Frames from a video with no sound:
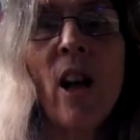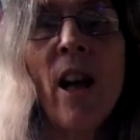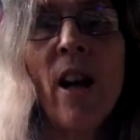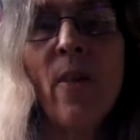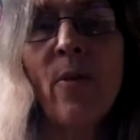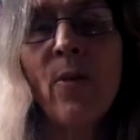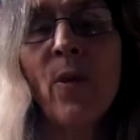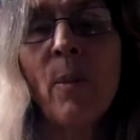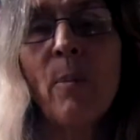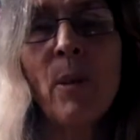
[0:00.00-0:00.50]

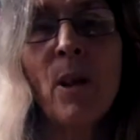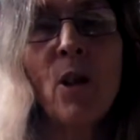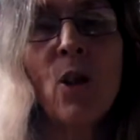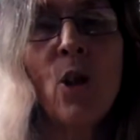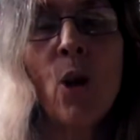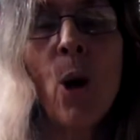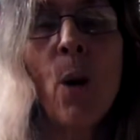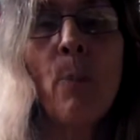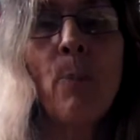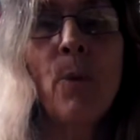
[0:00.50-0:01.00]
out from the
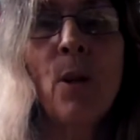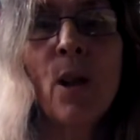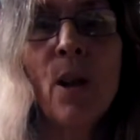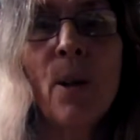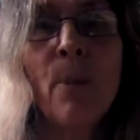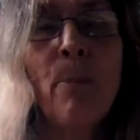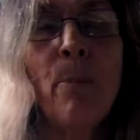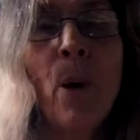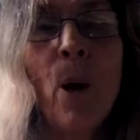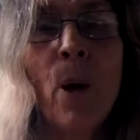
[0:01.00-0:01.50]
top to
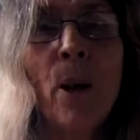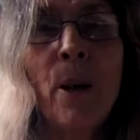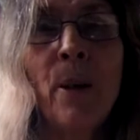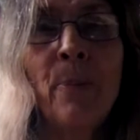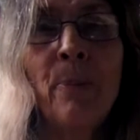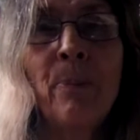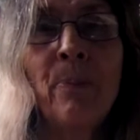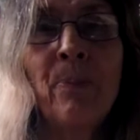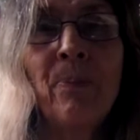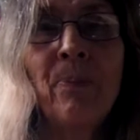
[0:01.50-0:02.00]
the bottom.